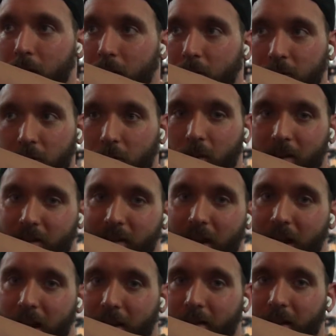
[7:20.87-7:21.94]
We'll do 1
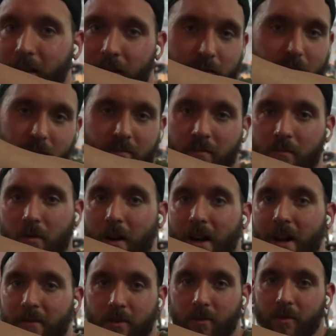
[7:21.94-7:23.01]
set, and then right
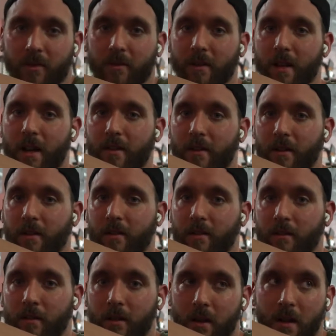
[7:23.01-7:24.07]
after we'll do the other
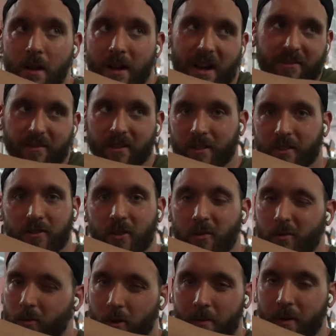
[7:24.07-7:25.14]
after like a 2-3
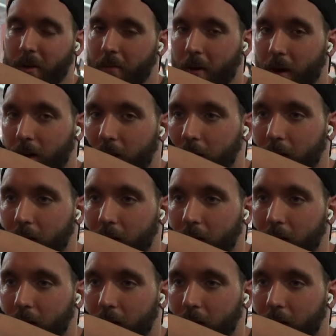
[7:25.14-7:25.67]
minute break.